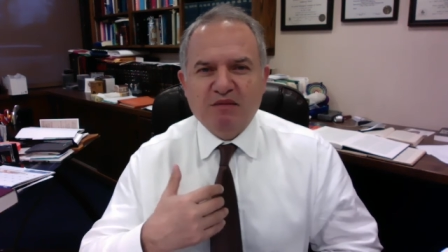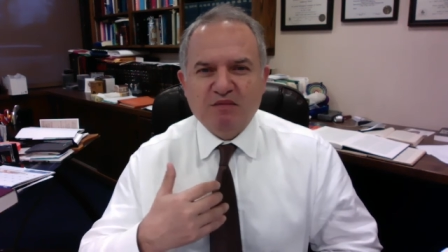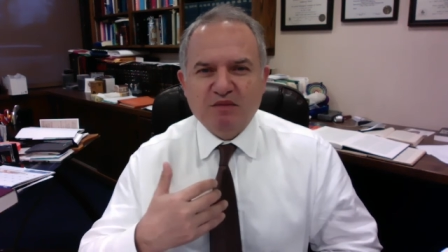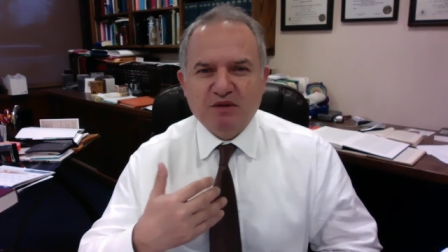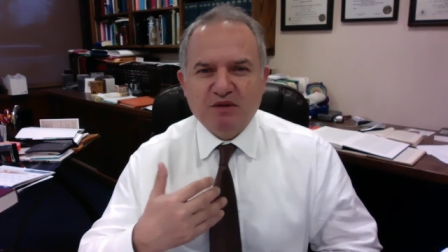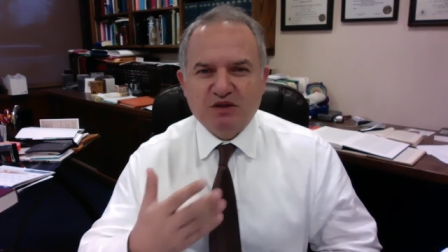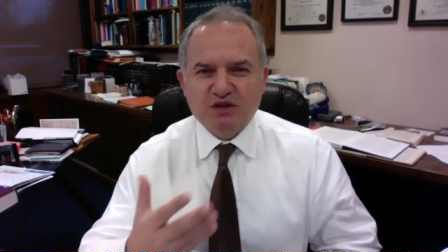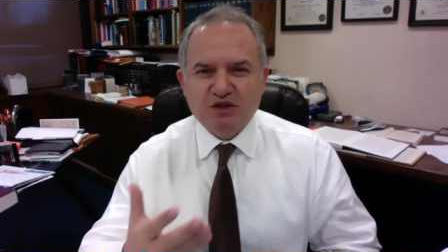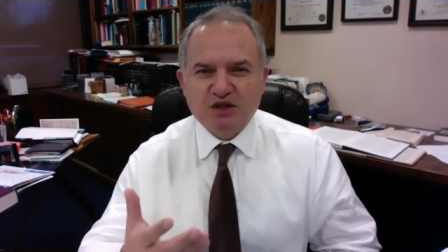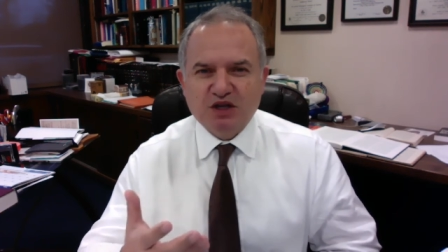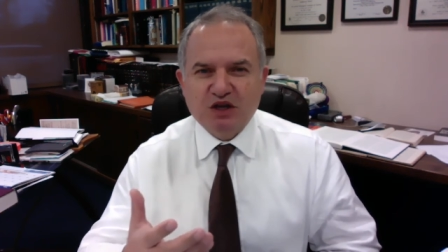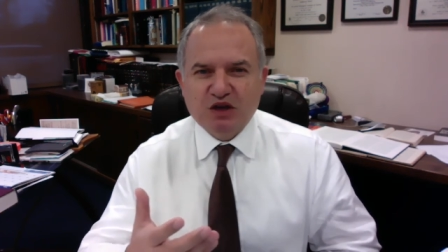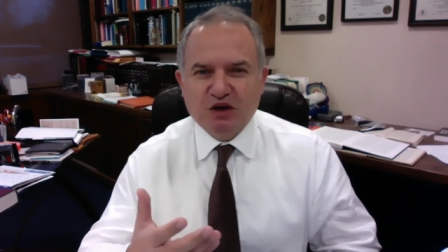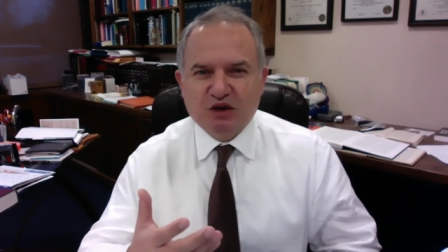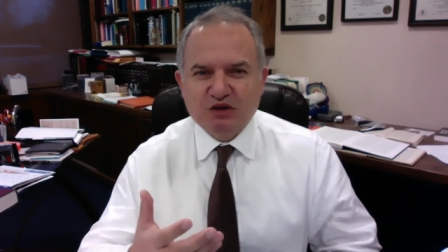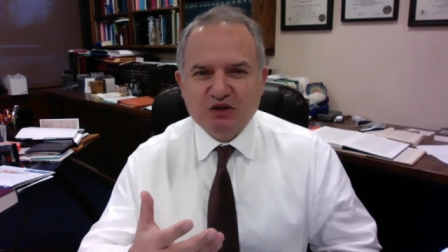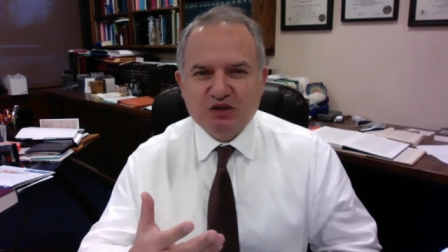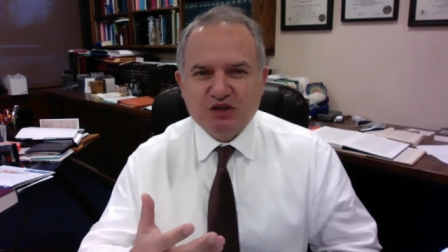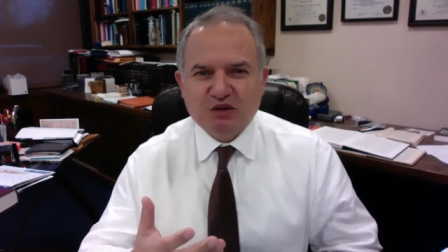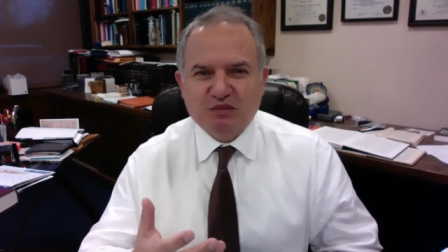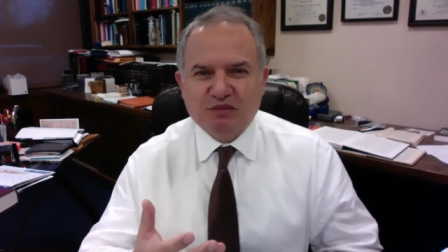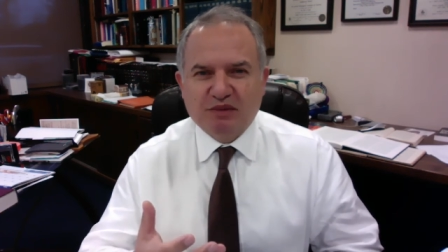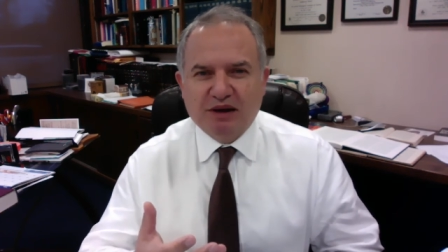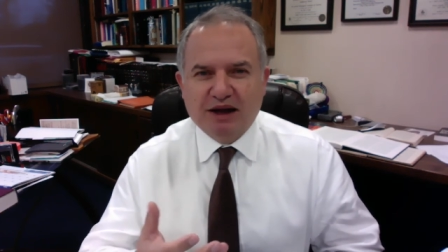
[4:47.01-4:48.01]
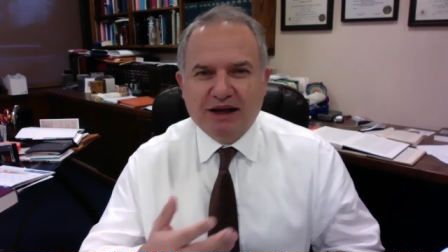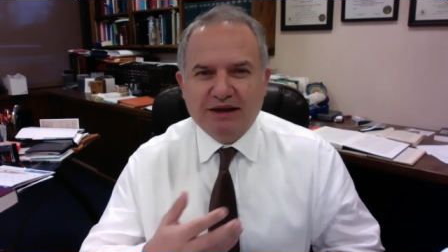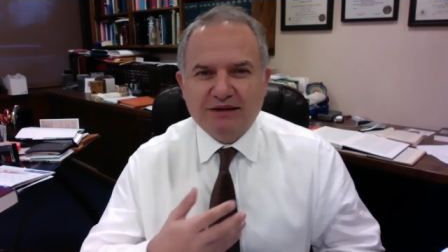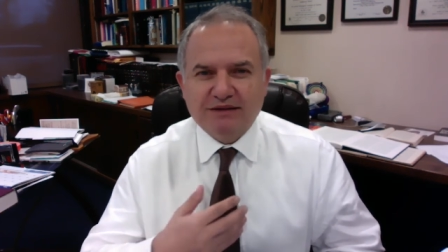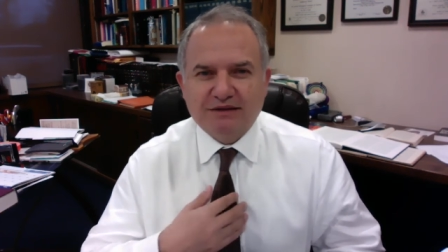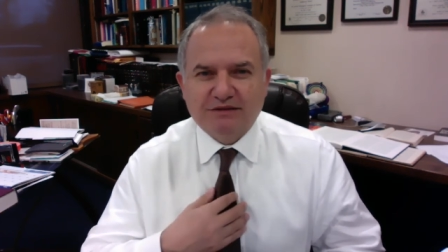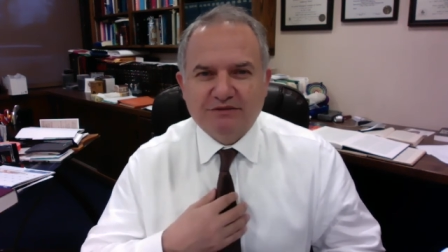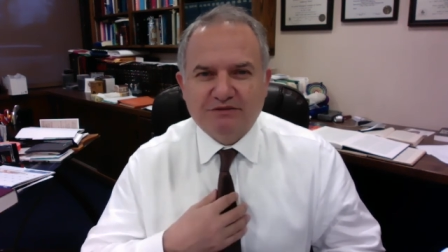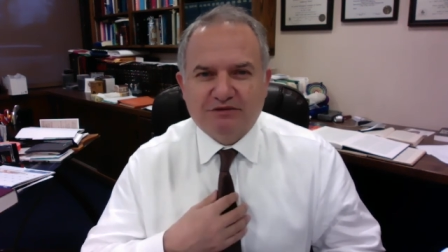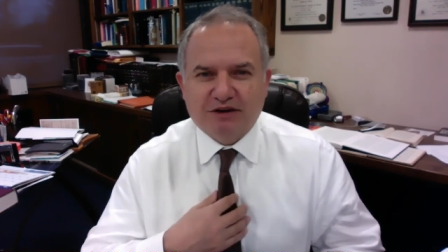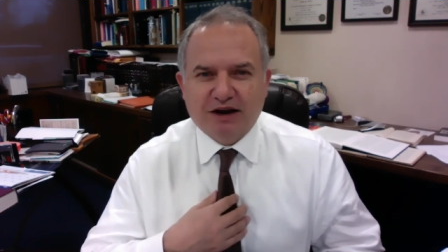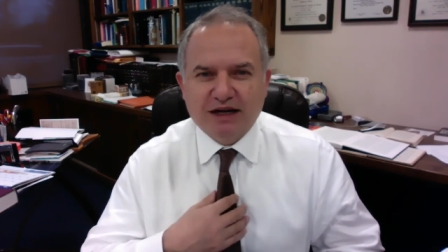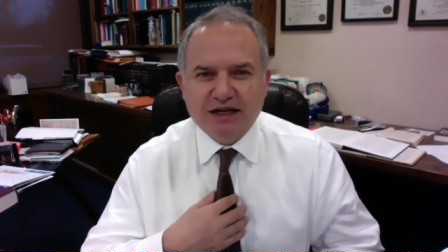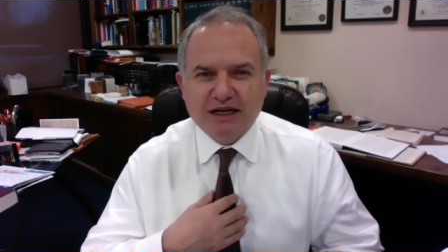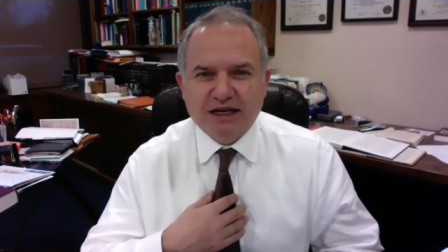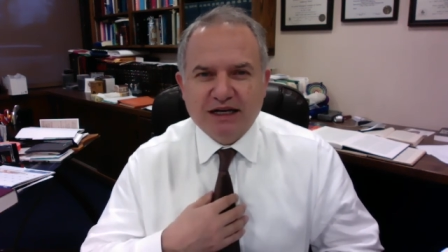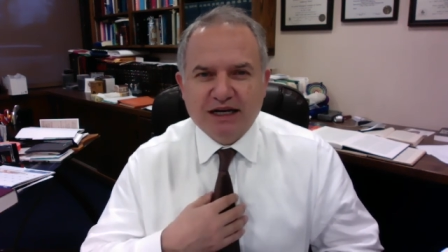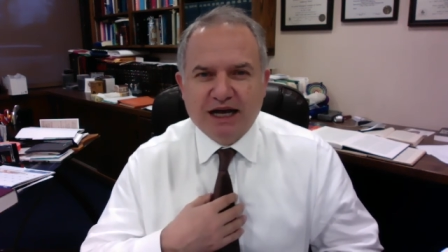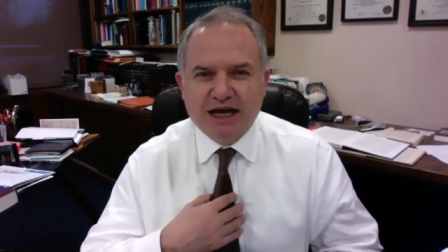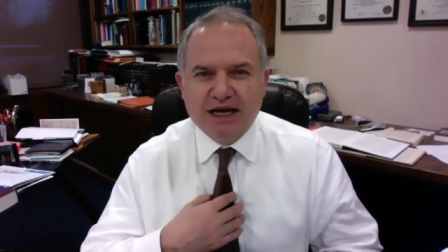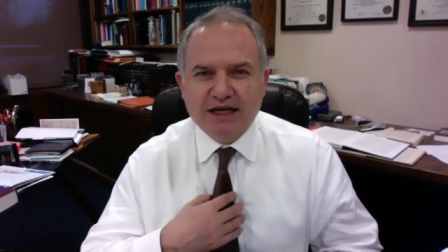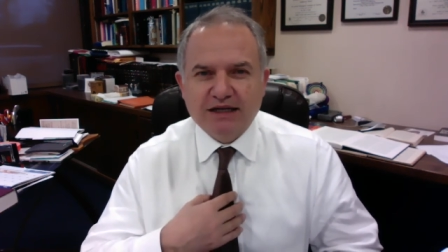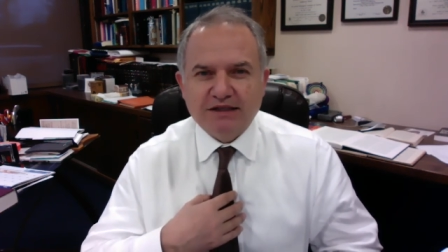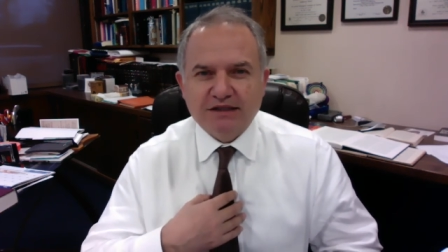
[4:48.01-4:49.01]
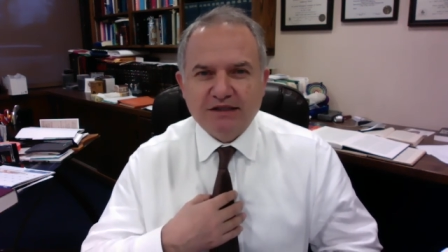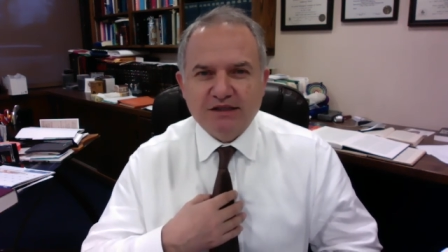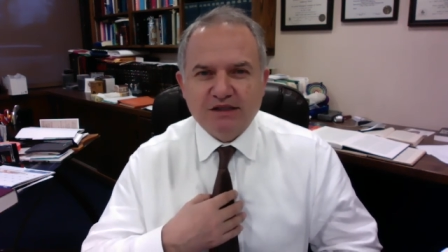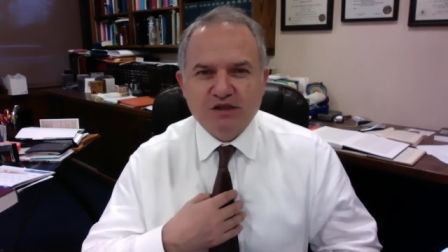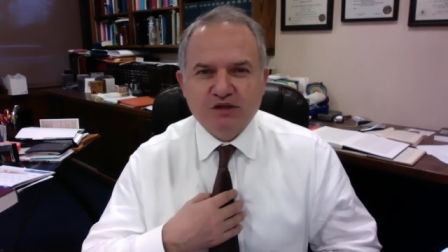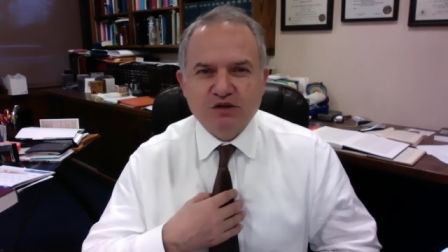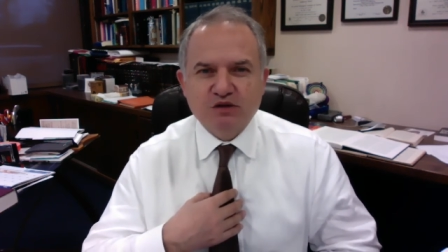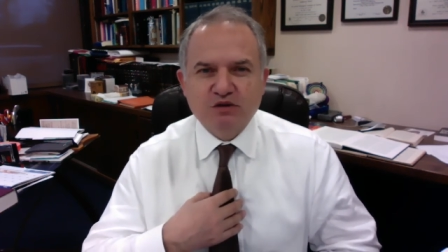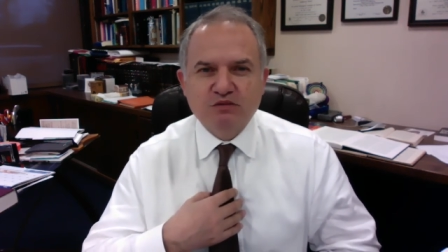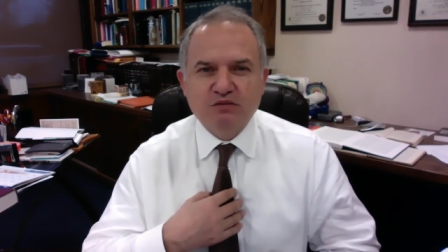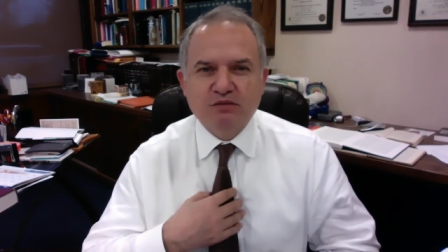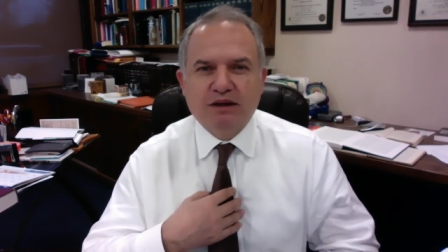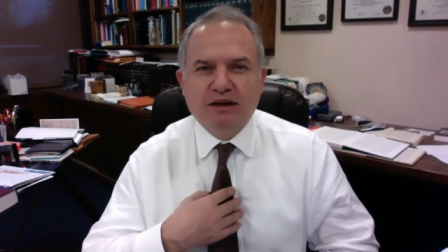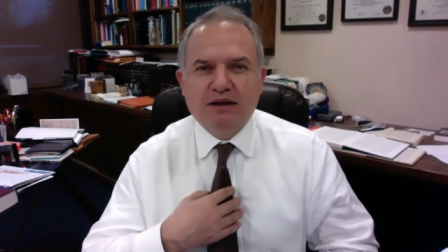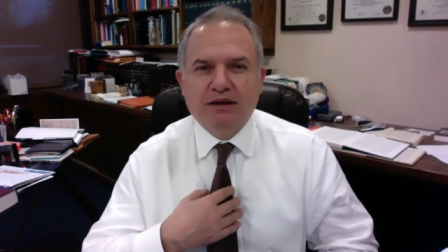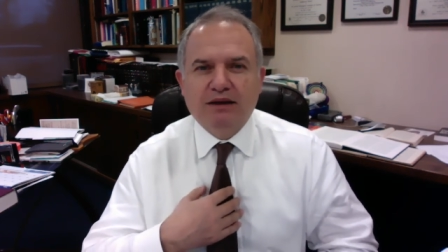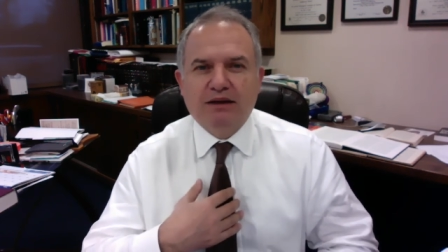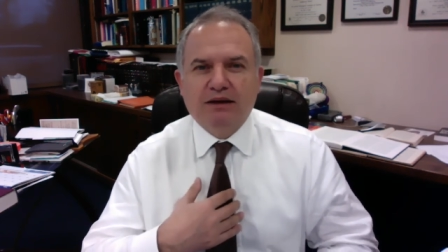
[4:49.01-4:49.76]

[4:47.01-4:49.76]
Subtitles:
see you on Shabbat and Friday night on Zoom.